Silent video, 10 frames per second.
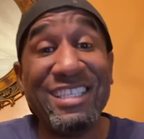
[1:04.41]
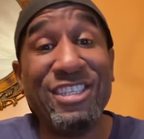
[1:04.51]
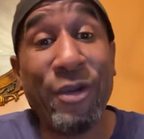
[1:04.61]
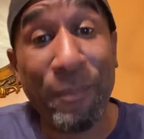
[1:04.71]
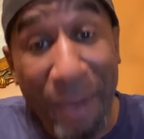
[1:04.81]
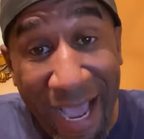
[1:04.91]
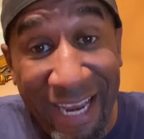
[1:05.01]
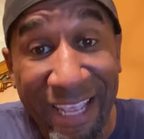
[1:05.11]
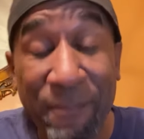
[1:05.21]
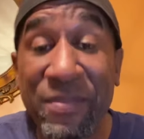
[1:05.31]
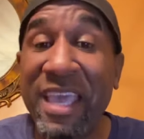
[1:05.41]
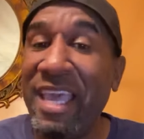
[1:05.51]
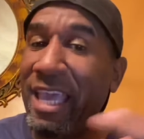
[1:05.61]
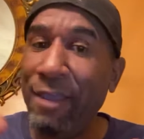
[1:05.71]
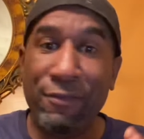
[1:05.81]
your body,
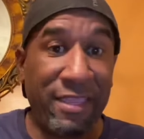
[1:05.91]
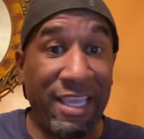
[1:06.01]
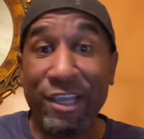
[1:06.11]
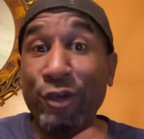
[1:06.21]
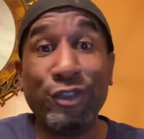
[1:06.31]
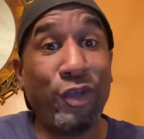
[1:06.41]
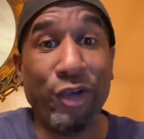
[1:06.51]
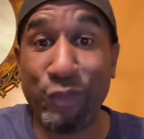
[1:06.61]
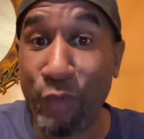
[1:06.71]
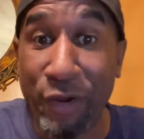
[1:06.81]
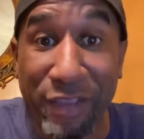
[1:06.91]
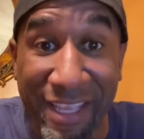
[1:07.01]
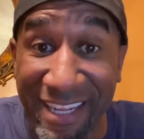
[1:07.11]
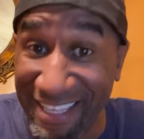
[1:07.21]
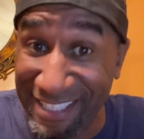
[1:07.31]
everything else starts working.
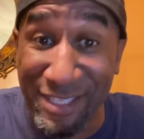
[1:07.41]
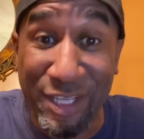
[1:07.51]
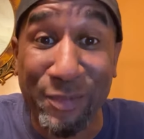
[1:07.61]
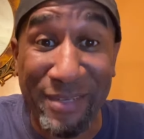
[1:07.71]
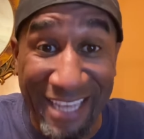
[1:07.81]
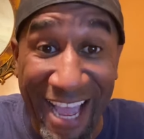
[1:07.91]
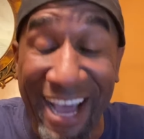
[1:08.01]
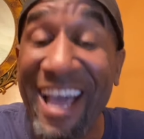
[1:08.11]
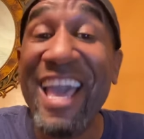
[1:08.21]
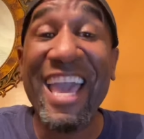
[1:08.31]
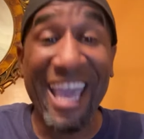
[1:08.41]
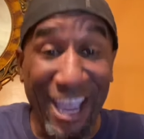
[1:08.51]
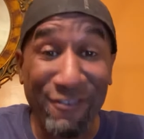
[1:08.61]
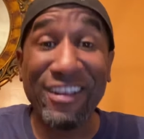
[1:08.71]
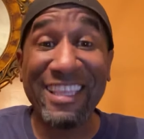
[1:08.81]
Listen to me now.
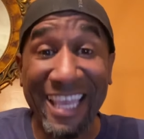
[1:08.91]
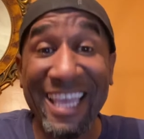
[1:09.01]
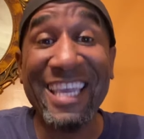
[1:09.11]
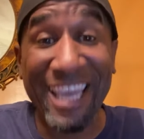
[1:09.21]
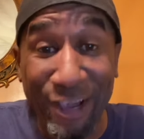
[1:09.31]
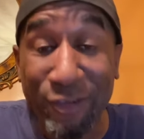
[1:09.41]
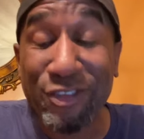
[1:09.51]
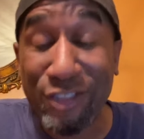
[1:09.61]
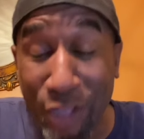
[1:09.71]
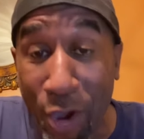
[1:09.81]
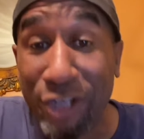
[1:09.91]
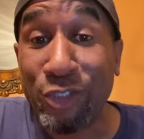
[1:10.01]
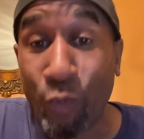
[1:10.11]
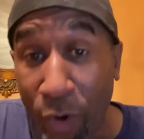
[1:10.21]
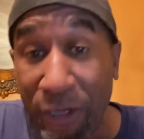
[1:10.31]
Everything else starts
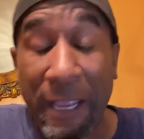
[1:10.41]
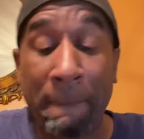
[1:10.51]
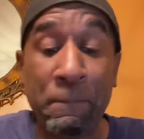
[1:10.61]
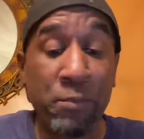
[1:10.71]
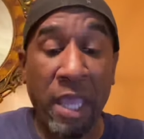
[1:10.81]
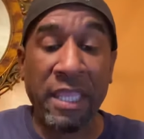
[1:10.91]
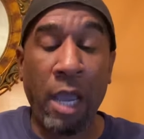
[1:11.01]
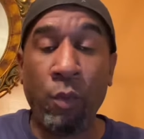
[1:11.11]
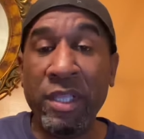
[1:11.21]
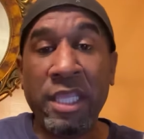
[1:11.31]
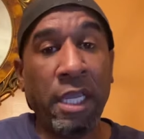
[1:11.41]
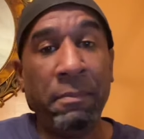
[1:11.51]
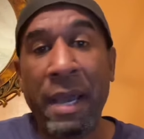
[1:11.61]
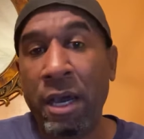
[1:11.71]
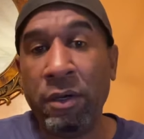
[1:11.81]
working. Now, we think
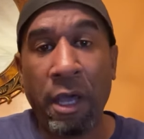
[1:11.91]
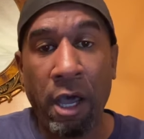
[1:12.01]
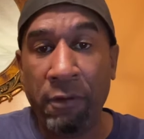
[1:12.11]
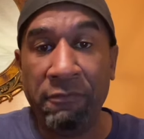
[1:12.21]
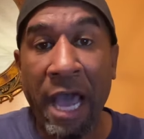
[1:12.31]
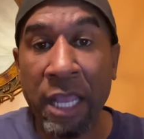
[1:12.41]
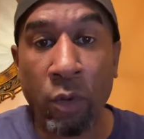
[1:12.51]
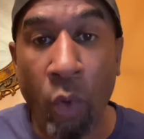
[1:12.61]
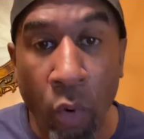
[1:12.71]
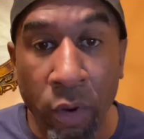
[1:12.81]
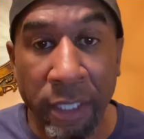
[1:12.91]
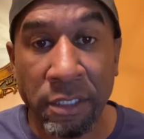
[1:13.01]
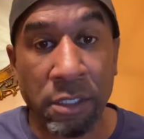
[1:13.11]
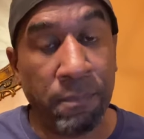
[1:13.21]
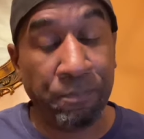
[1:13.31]
about vital organs.